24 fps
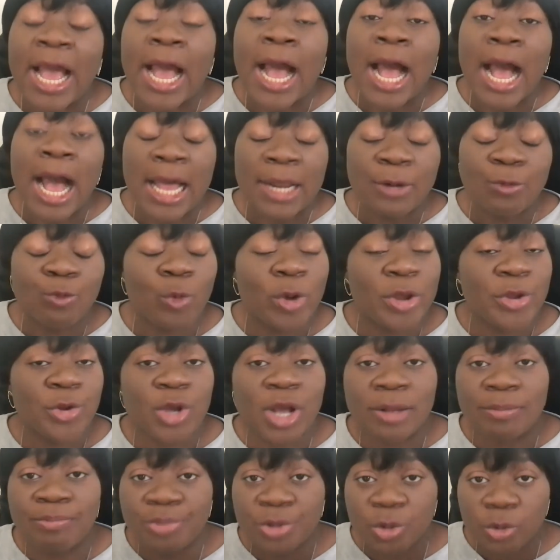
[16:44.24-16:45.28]
And when you
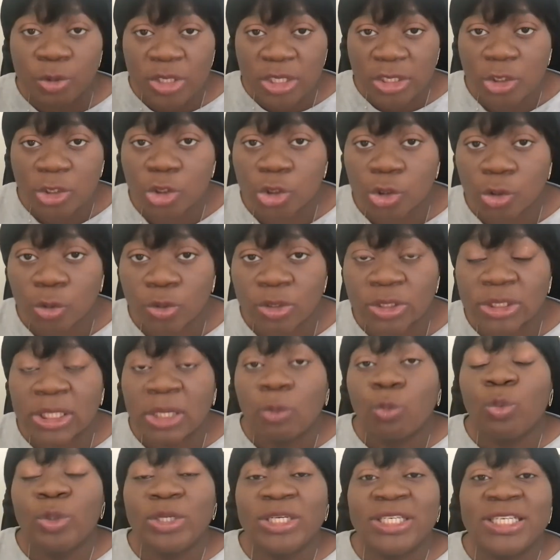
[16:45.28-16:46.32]
are building trust,
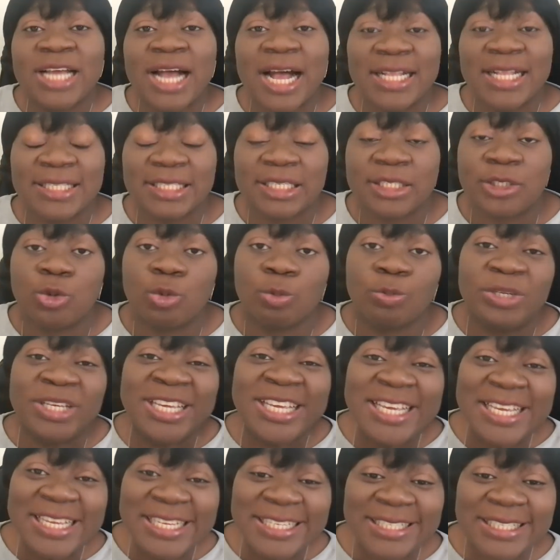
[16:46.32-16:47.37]
with that, it will be
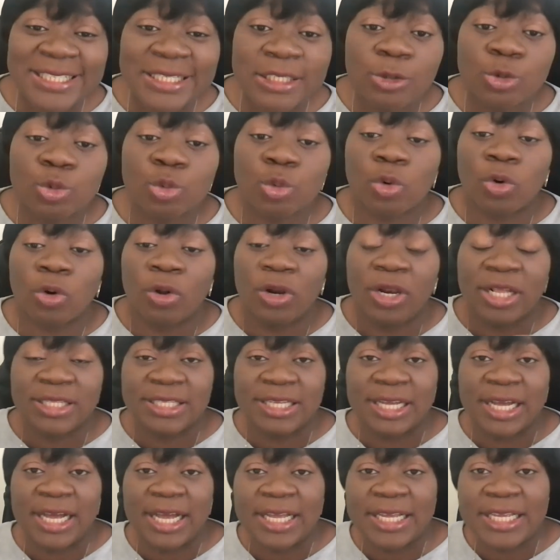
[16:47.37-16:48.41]
easy to collect
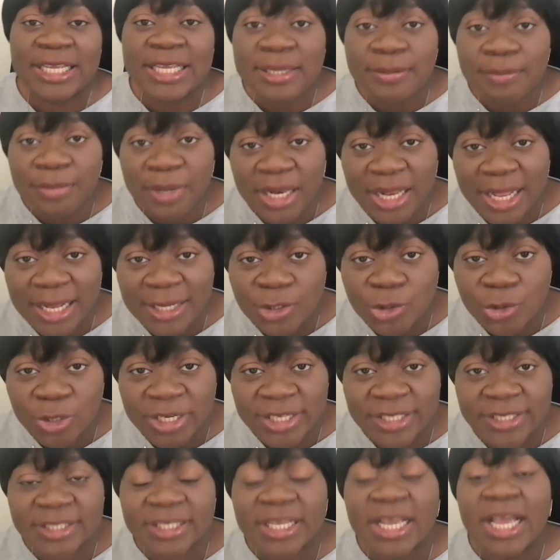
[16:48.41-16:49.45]
their email
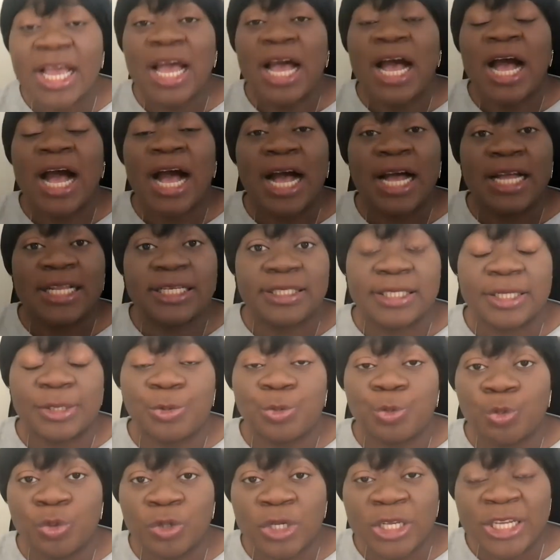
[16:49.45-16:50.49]
address, and
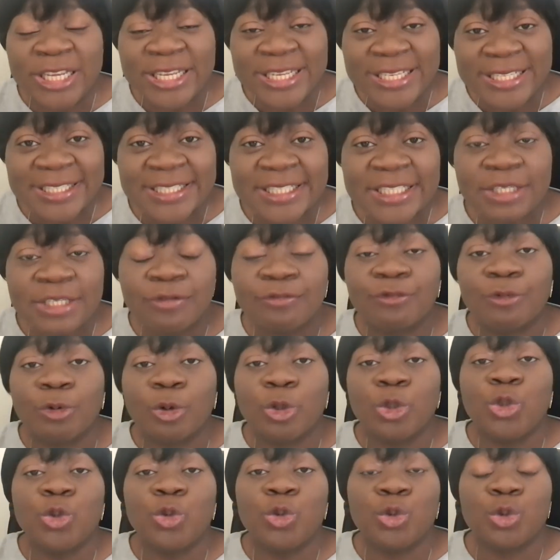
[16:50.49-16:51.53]
they're easy for
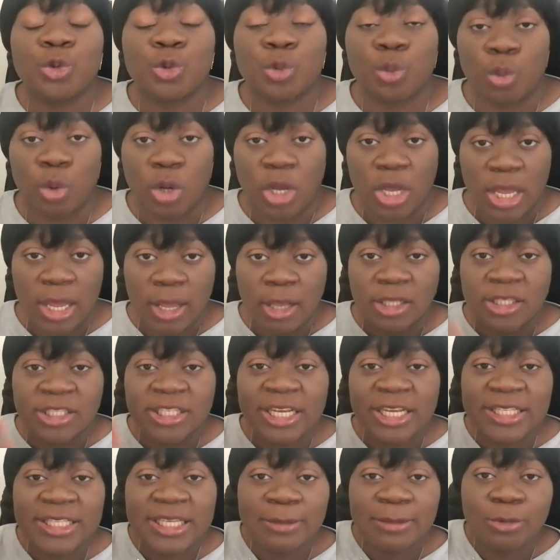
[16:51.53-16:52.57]
you to
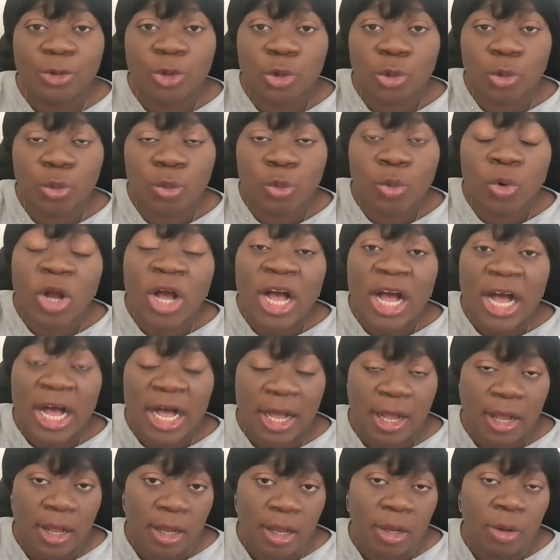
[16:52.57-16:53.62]
take them through
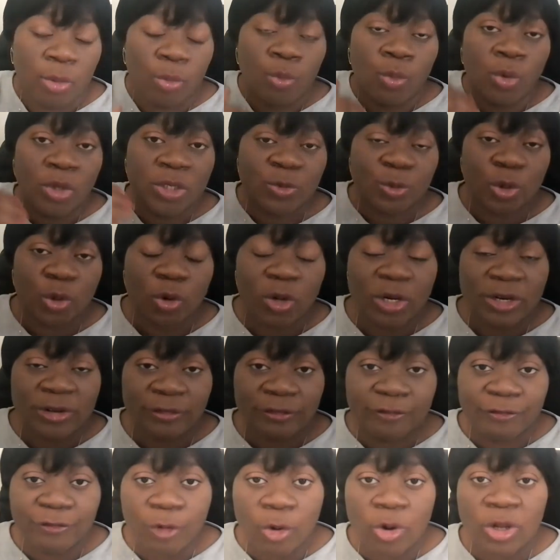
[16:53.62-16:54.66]
what we call a
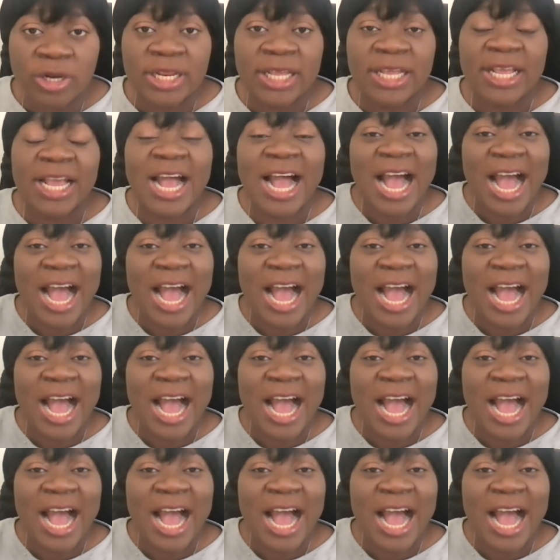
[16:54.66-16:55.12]
funnel,